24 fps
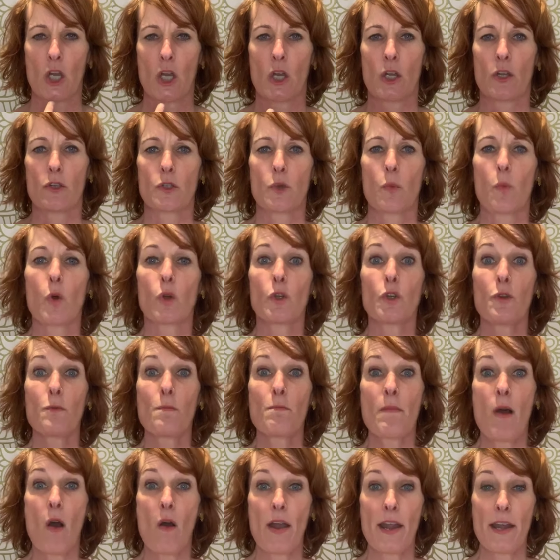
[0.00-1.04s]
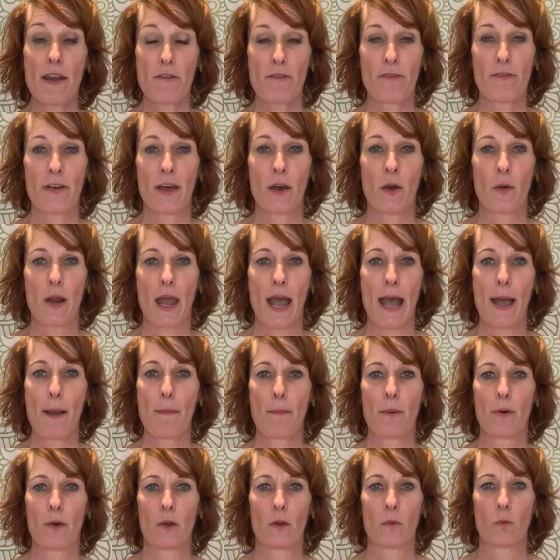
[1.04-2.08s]
So what you might have felt
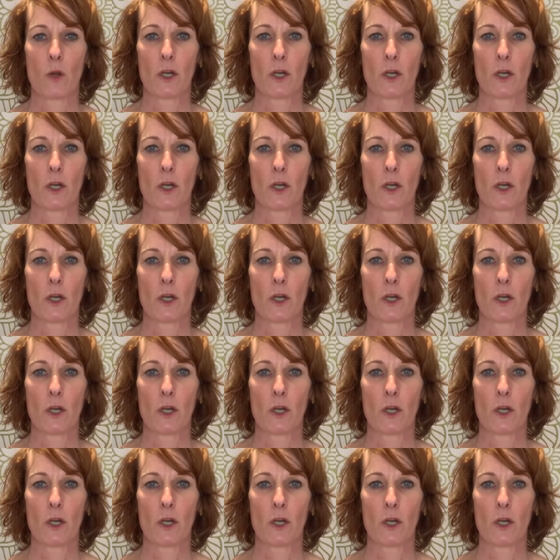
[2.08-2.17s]
happen